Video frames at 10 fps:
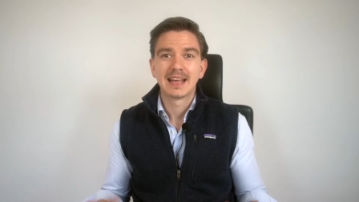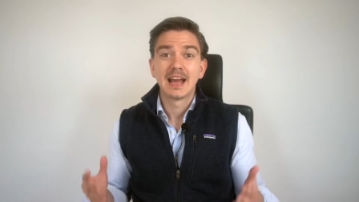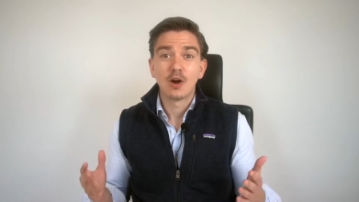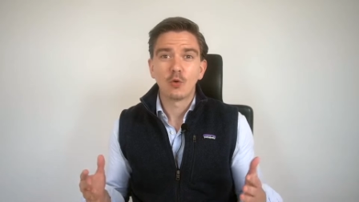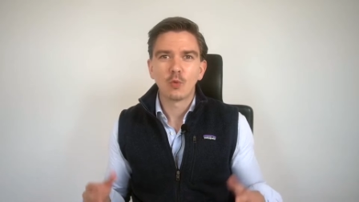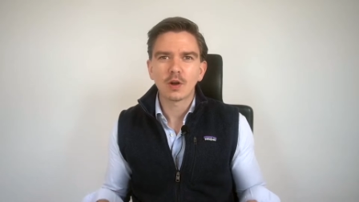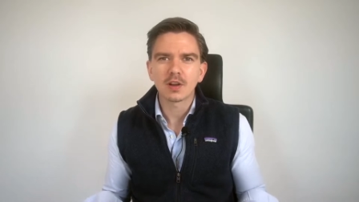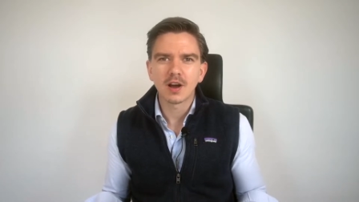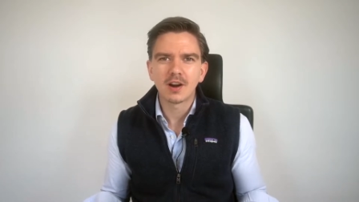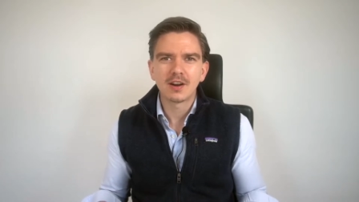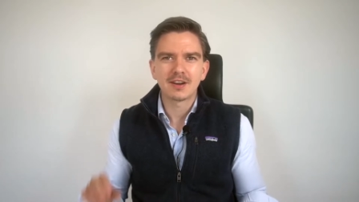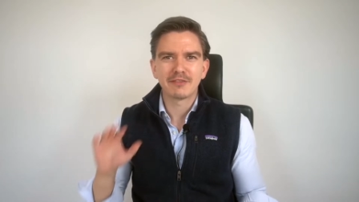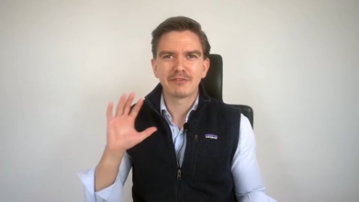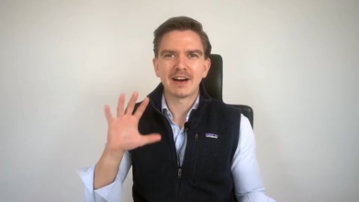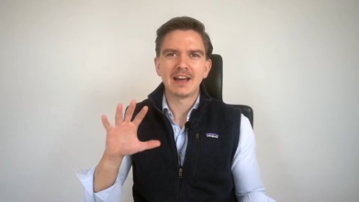What are the
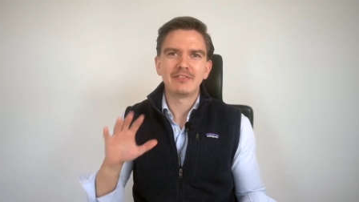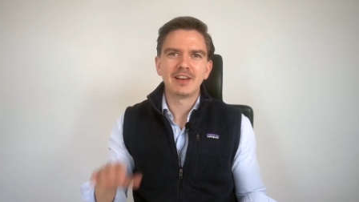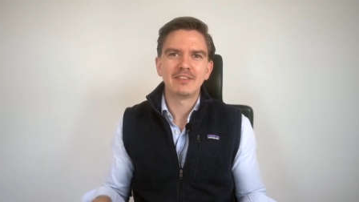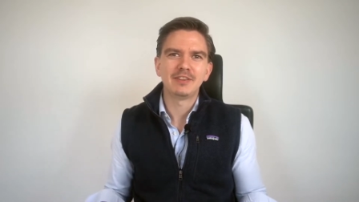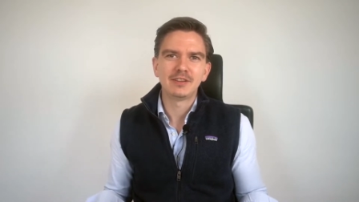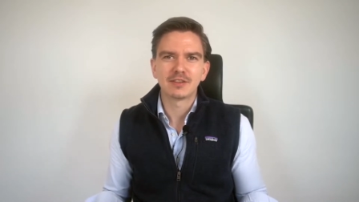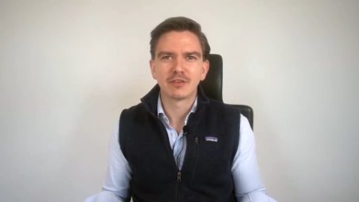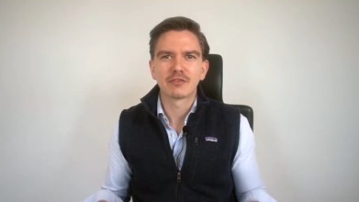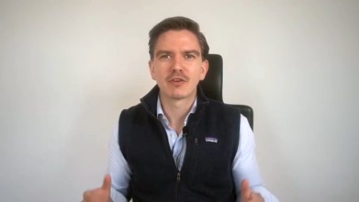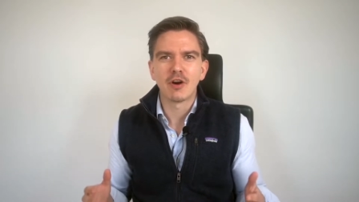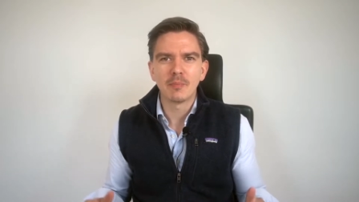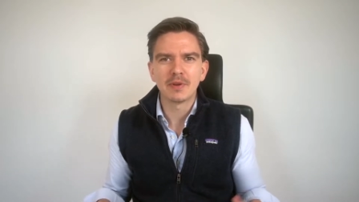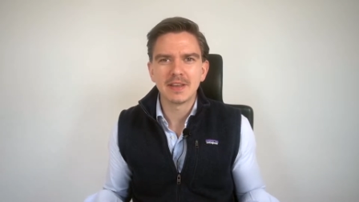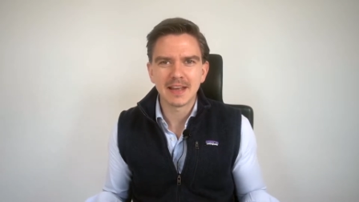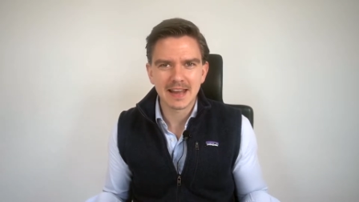5 levels of
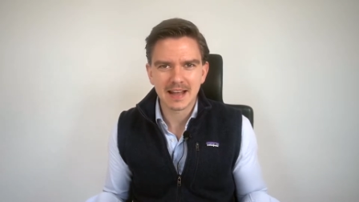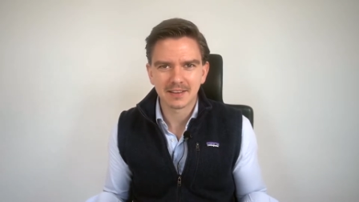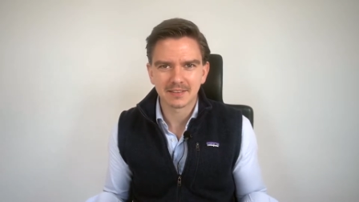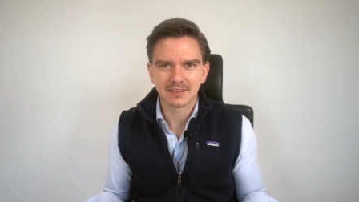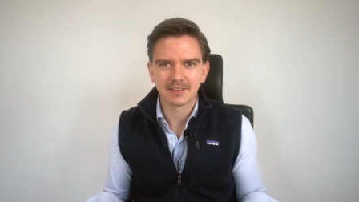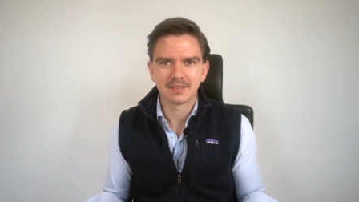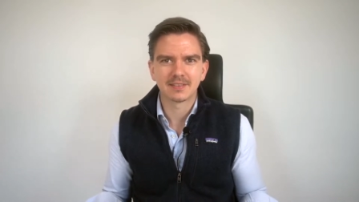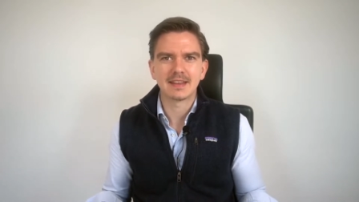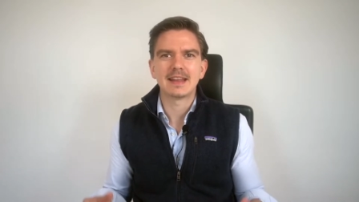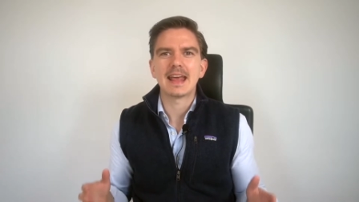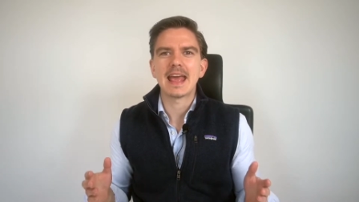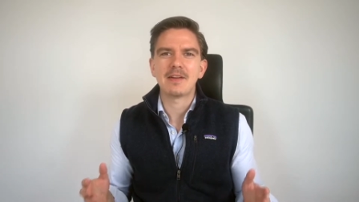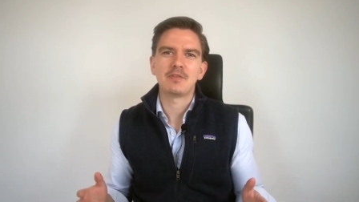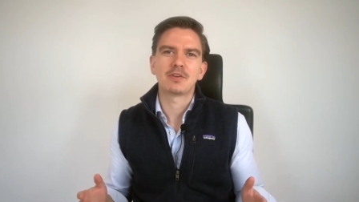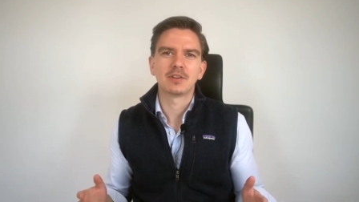company analysis that
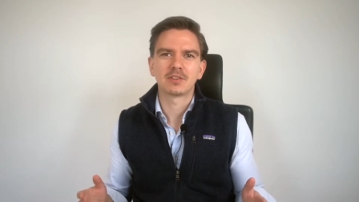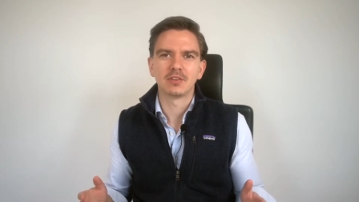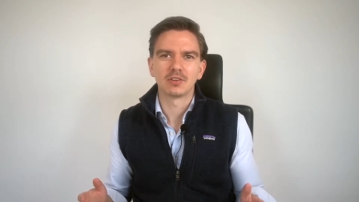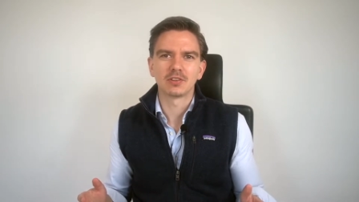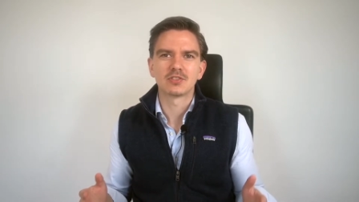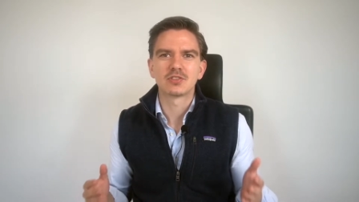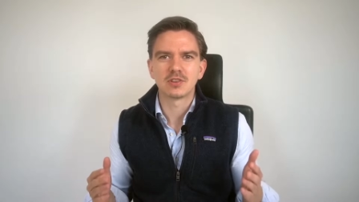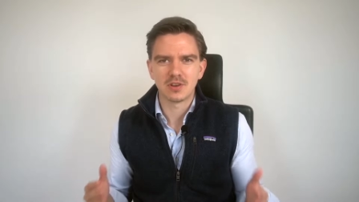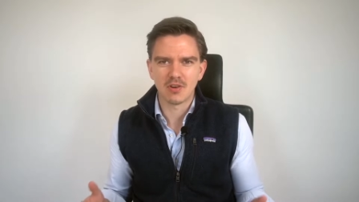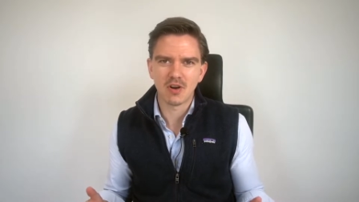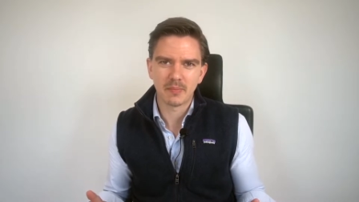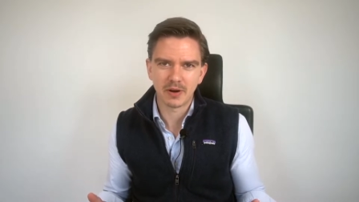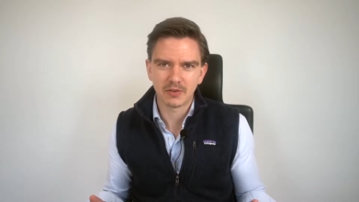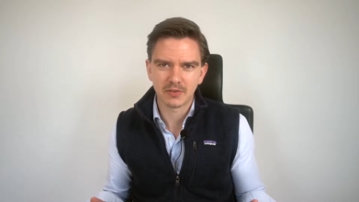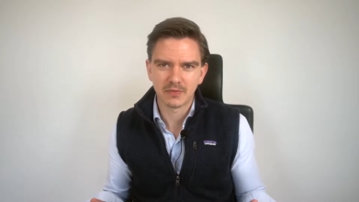every consultant should know about?